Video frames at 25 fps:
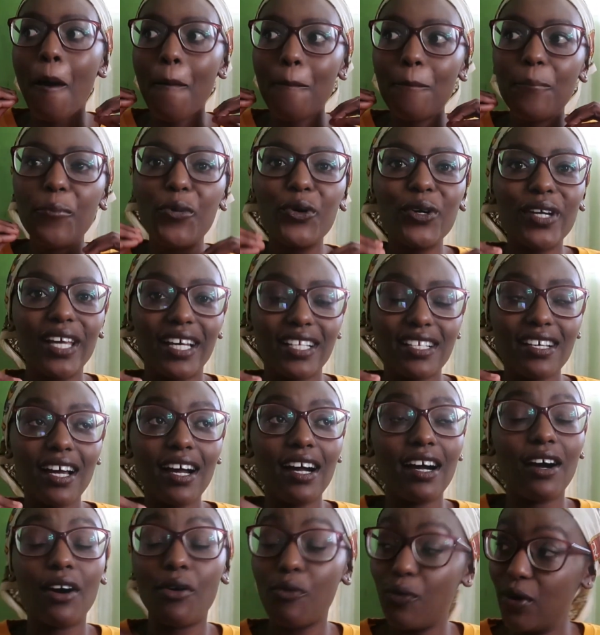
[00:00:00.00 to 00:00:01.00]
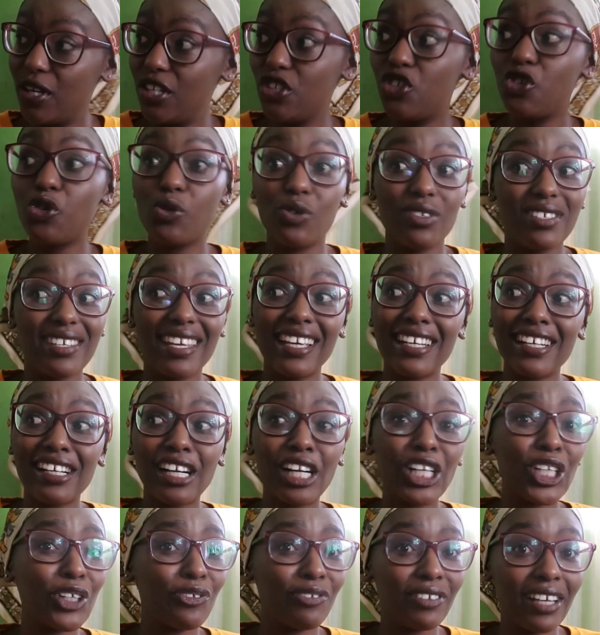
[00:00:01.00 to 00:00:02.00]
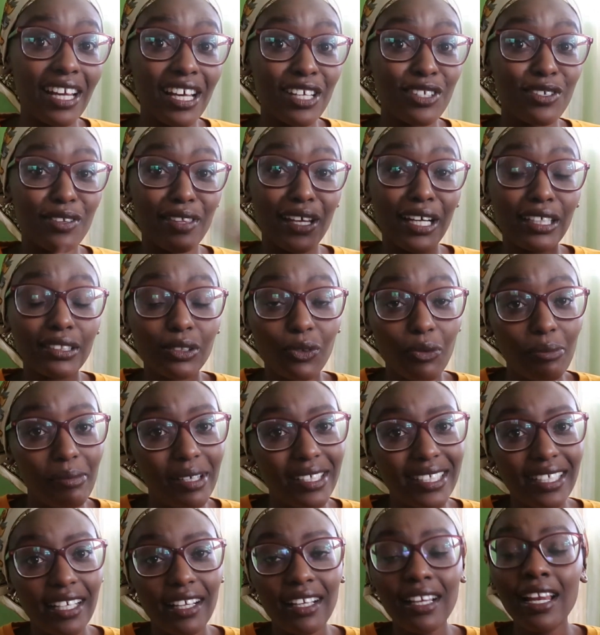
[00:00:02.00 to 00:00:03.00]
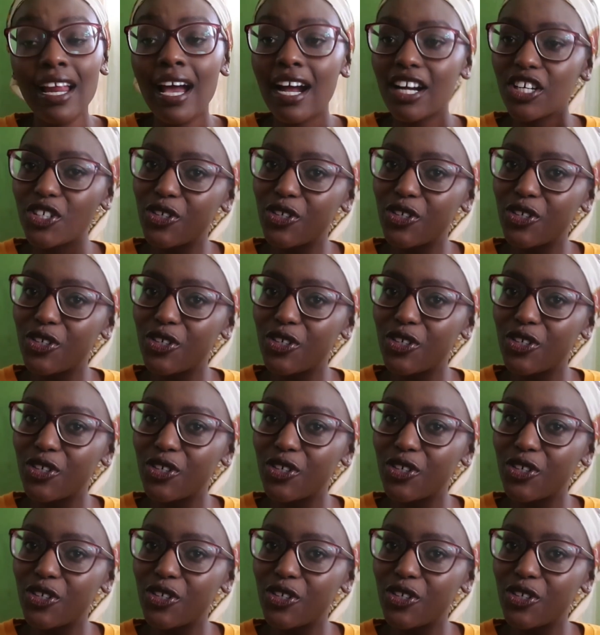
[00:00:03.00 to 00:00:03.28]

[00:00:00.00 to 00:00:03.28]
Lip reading: booed at her when she was getting out of class so that we may tell